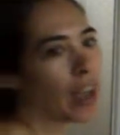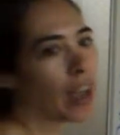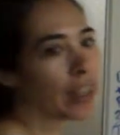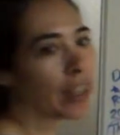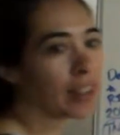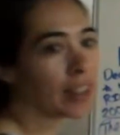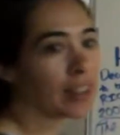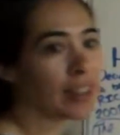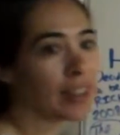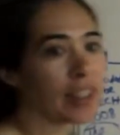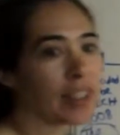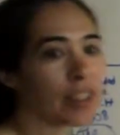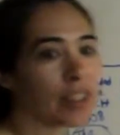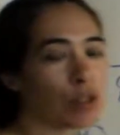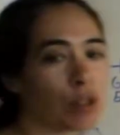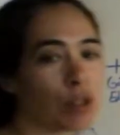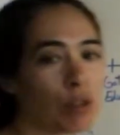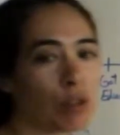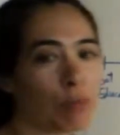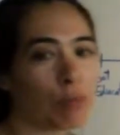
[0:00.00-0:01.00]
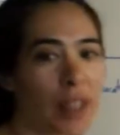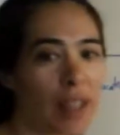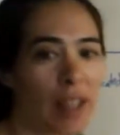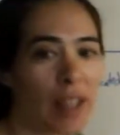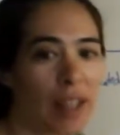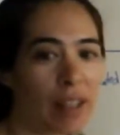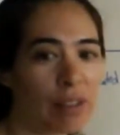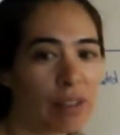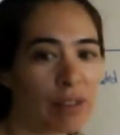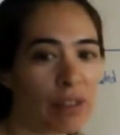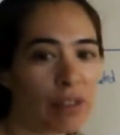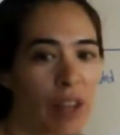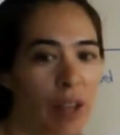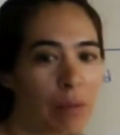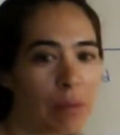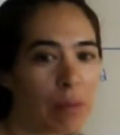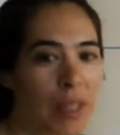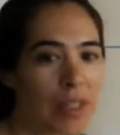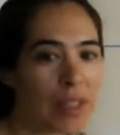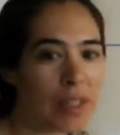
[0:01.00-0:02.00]
I can take control of my life and
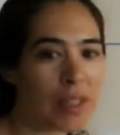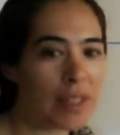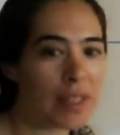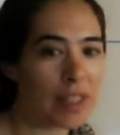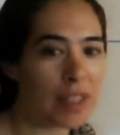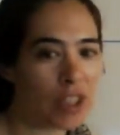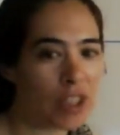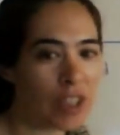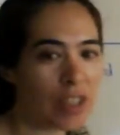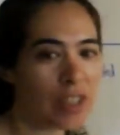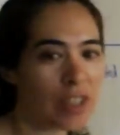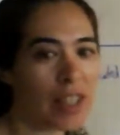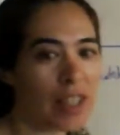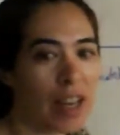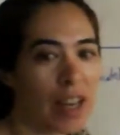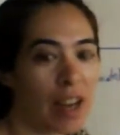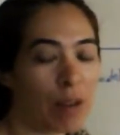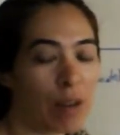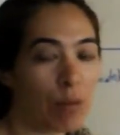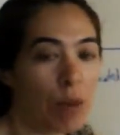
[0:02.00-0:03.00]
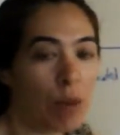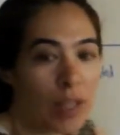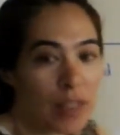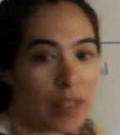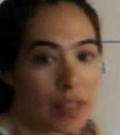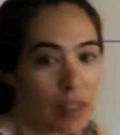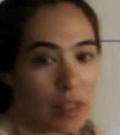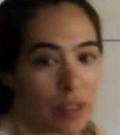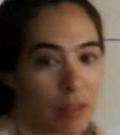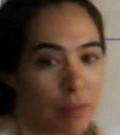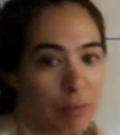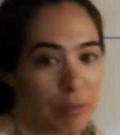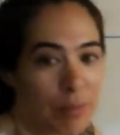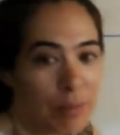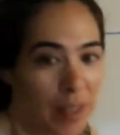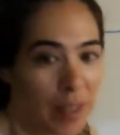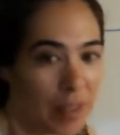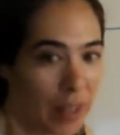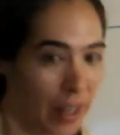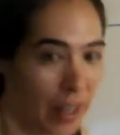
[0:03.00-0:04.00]
make decisions that I want to.
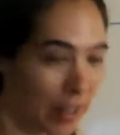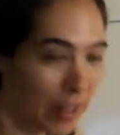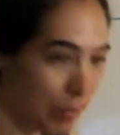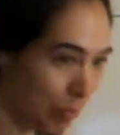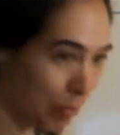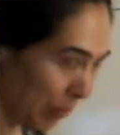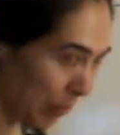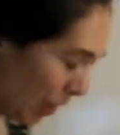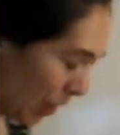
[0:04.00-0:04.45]
Right?